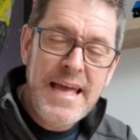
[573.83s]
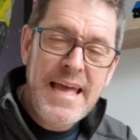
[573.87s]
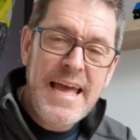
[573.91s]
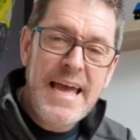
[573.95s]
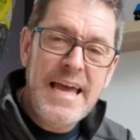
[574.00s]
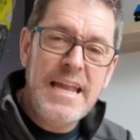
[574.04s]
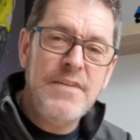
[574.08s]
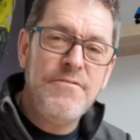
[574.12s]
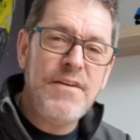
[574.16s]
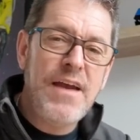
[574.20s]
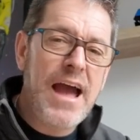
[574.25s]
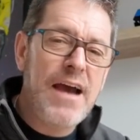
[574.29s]

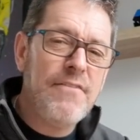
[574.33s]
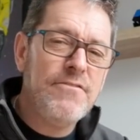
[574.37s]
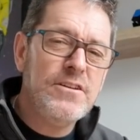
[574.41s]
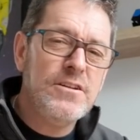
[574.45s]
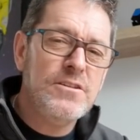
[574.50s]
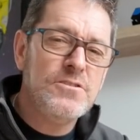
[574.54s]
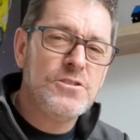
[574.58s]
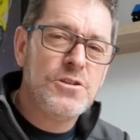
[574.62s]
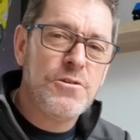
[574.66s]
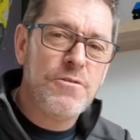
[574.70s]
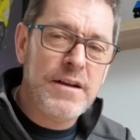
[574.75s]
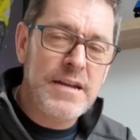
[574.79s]
And if you haven't
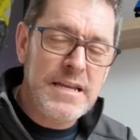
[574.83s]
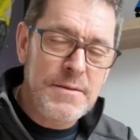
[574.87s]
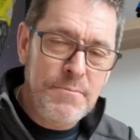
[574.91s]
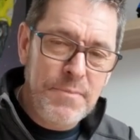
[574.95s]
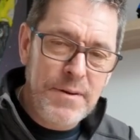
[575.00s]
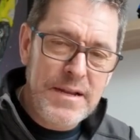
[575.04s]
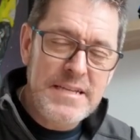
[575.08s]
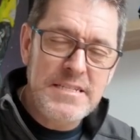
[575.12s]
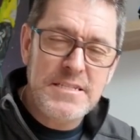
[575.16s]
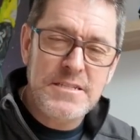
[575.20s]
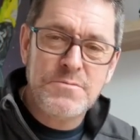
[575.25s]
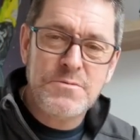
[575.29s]
done so already,
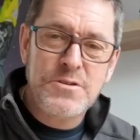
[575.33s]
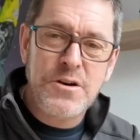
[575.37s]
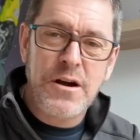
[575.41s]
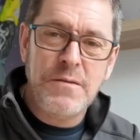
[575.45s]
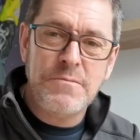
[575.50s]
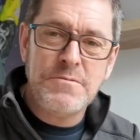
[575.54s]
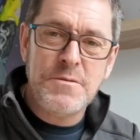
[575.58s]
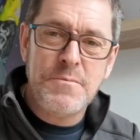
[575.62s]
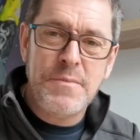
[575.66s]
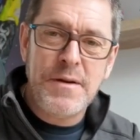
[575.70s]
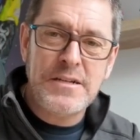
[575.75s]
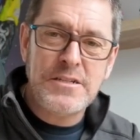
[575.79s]
please subscribe
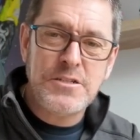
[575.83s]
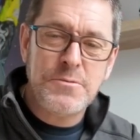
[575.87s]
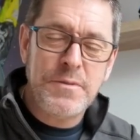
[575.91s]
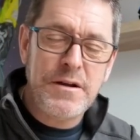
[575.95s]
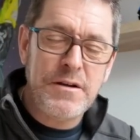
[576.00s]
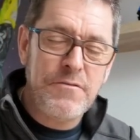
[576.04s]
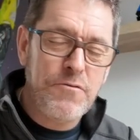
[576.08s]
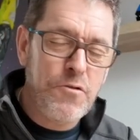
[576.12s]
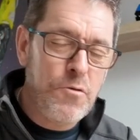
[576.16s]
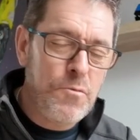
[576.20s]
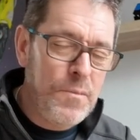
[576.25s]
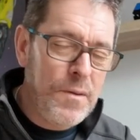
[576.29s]
to Petrol Ped
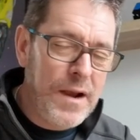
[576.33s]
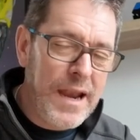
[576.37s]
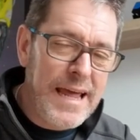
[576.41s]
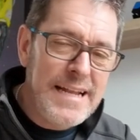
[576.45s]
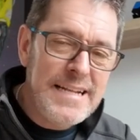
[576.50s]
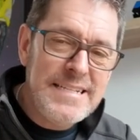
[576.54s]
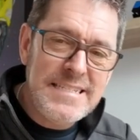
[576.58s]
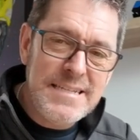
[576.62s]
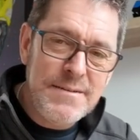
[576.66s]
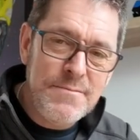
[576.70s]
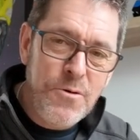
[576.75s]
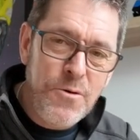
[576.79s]
for
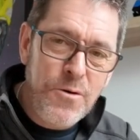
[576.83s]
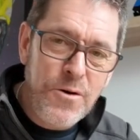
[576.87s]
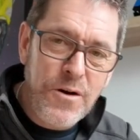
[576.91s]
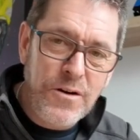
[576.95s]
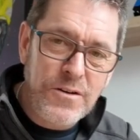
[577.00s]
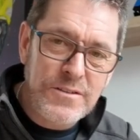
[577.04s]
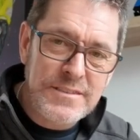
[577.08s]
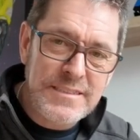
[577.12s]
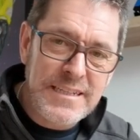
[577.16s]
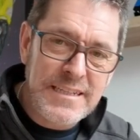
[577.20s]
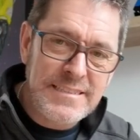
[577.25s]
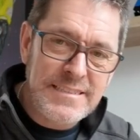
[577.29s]
plenty more
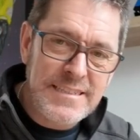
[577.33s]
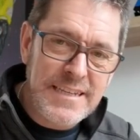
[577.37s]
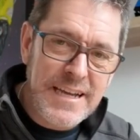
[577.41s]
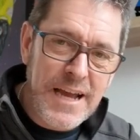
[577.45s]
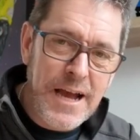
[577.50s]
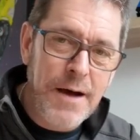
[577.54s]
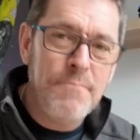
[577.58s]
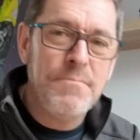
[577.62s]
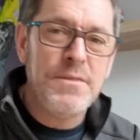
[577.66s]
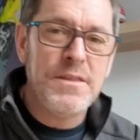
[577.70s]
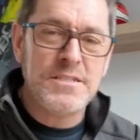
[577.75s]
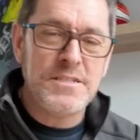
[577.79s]
content to
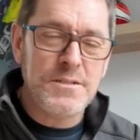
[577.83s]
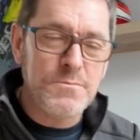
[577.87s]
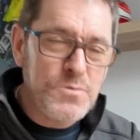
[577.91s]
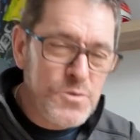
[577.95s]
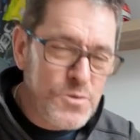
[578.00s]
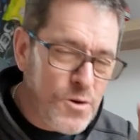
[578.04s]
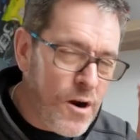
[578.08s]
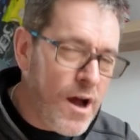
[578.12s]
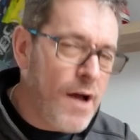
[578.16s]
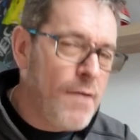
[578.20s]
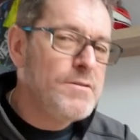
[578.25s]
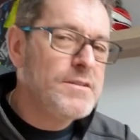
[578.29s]
come. The
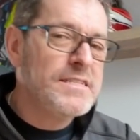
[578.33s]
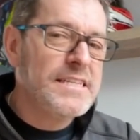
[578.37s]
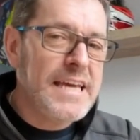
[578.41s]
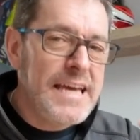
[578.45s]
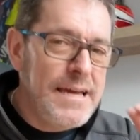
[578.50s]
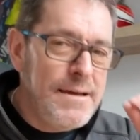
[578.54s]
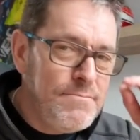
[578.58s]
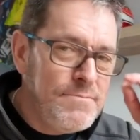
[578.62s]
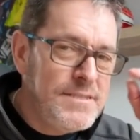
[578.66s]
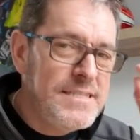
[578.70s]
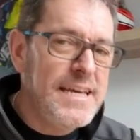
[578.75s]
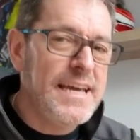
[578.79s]
subscribers
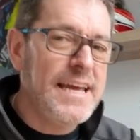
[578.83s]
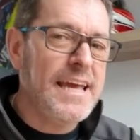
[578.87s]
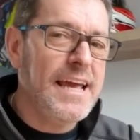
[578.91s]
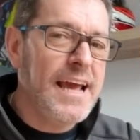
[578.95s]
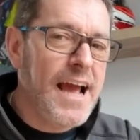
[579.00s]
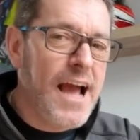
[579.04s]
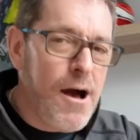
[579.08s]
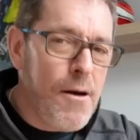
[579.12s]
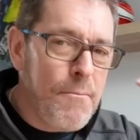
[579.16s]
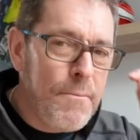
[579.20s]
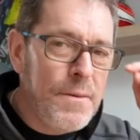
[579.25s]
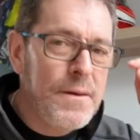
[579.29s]
keep ticking
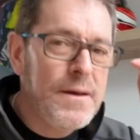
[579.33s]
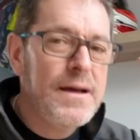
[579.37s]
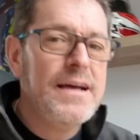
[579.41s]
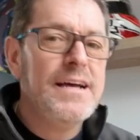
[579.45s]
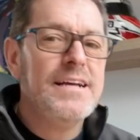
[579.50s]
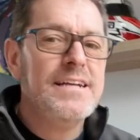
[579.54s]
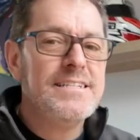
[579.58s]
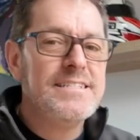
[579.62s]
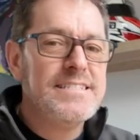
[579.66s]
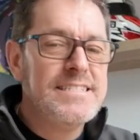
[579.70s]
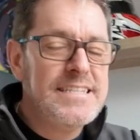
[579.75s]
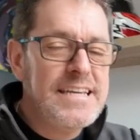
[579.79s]
up,
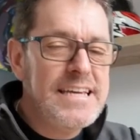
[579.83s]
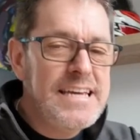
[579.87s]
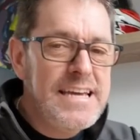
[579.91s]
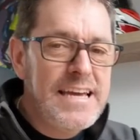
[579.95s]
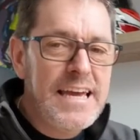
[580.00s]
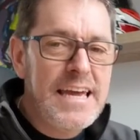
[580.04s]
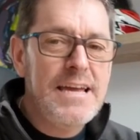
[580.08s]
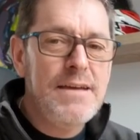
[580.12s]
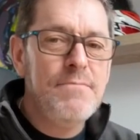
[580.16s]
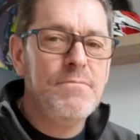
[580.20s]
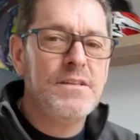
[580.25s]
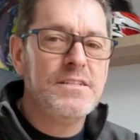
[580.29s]

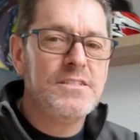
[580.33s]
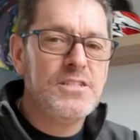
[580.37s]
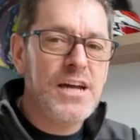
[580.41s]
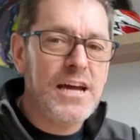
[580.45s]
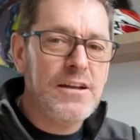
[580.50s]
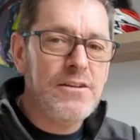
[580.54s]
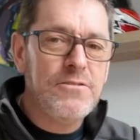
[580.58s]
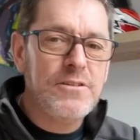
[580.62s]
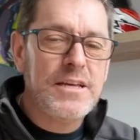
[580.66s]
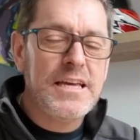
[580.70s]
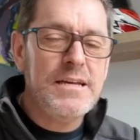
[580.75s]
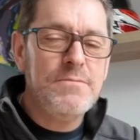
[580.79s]
the
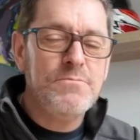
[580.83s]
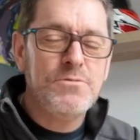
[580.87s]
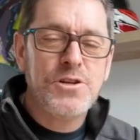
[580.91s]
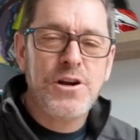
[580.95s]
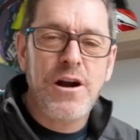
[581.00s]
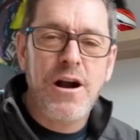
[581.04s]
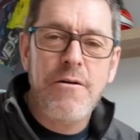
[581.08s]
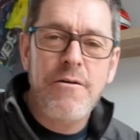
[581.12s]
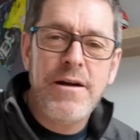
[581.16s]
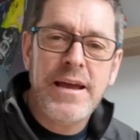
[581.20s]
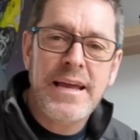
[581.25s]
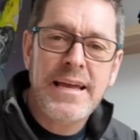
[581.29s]
channel keeps
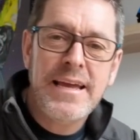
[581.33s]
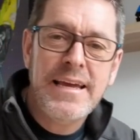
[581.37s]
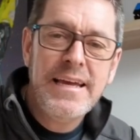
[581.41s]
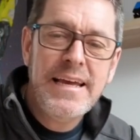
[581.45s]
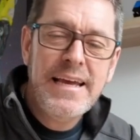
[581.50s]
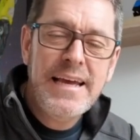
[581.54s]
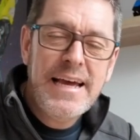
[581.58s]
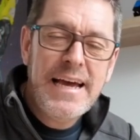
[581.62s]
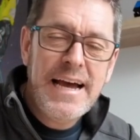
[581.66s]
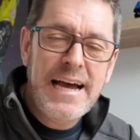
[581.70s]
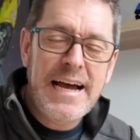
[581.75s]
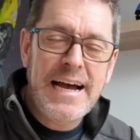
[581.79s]
growing,
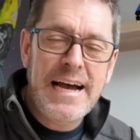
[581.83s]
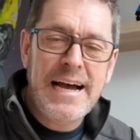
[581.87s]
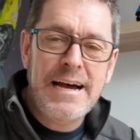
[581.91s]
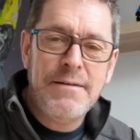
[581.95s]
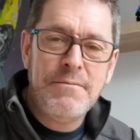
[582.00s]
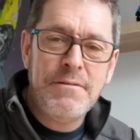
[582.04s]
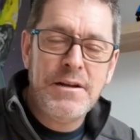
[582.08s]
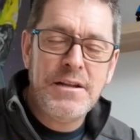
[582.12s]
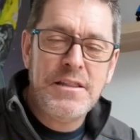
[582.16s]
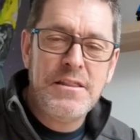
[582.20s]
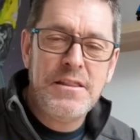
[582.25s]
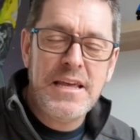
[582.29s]

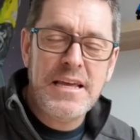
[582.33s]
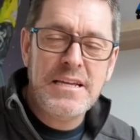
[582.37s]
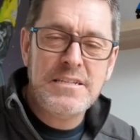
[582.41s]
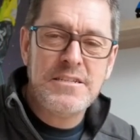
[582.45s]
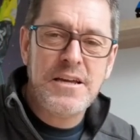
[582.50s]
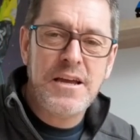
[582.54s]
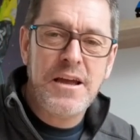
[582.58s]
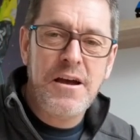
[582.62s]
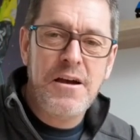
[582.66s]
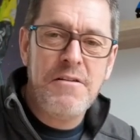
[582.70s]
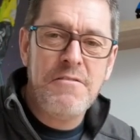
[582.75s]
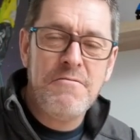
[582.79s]
and things are
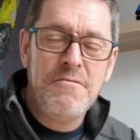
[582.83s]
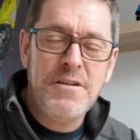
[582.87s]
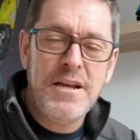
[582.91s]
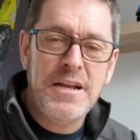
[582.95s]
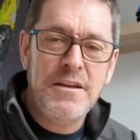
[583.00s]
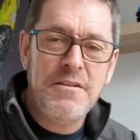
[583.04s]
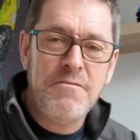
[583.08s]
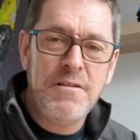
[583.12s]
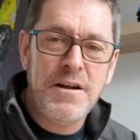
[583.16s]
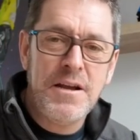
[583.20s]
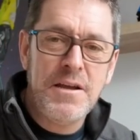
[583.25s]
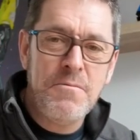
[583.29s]
going really,
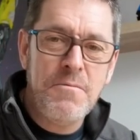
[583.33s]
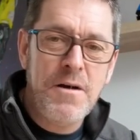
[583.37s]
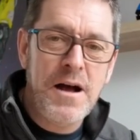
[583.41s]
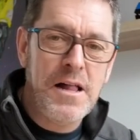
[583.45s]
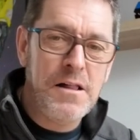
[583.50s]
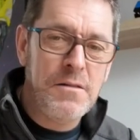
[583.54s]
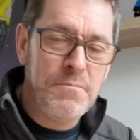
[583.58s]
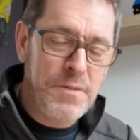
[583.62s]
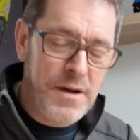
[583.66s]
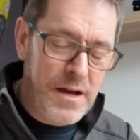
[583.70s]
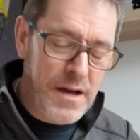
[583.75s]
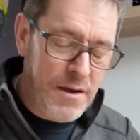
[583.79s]
really well.
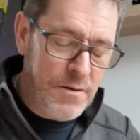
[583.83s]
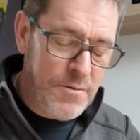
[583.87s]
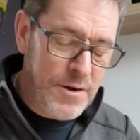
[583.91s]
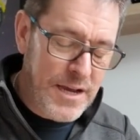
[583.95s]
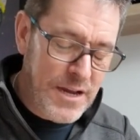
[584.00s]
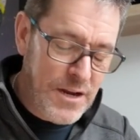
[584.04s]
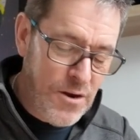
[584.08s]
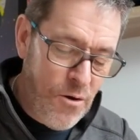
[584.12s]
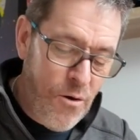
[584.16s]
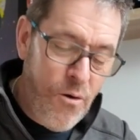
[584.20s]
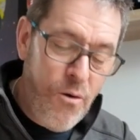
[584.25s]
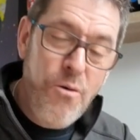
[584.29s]
But we
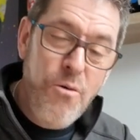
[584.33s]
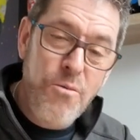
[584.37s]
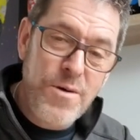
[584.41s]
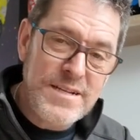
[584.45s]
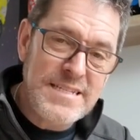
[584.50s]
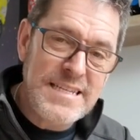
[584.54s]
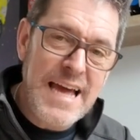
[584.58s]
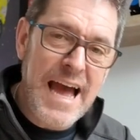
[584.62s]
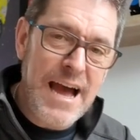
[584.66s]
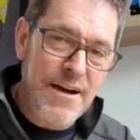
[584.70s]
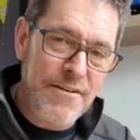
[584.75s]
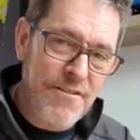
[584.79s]
can always
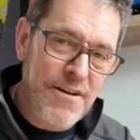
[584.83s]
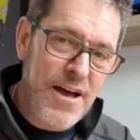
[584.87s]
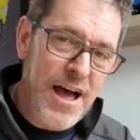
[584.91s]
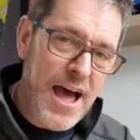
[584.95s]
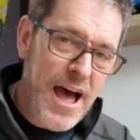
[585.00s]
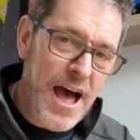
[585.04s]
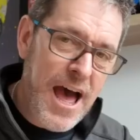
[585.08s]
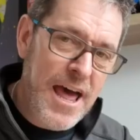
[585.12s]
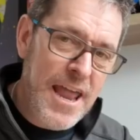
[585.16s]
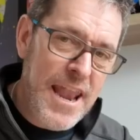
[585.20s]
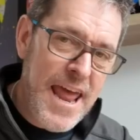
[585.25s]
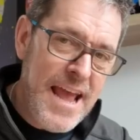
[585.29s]
have
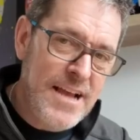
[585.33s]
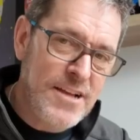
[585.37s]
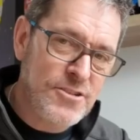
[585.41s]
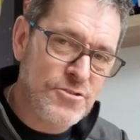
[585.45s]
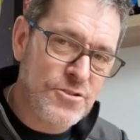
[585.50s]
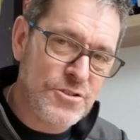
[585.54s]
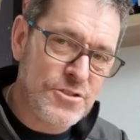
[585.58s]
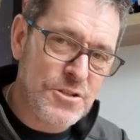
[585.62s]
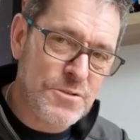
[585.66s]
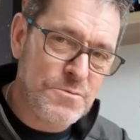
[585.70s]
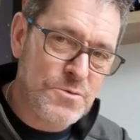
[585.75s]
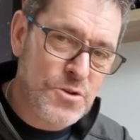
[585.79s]
an extra
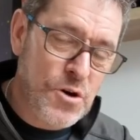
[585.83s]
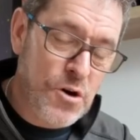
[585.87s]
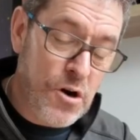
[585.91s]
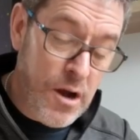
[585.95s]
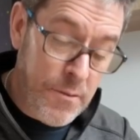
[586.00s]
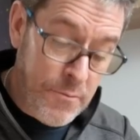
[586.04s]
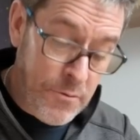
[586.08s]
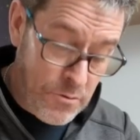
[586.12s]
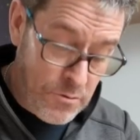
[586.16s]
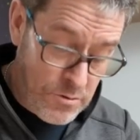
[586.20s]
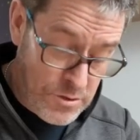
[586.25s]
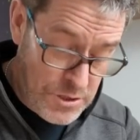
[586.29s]

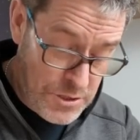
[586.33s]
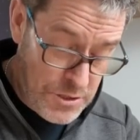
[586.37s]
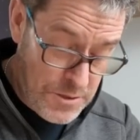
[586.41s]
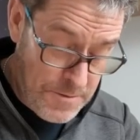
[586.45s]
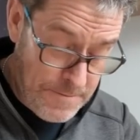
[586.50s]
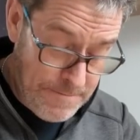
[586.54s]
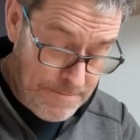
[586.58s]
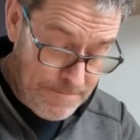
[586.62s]
subscriber or two.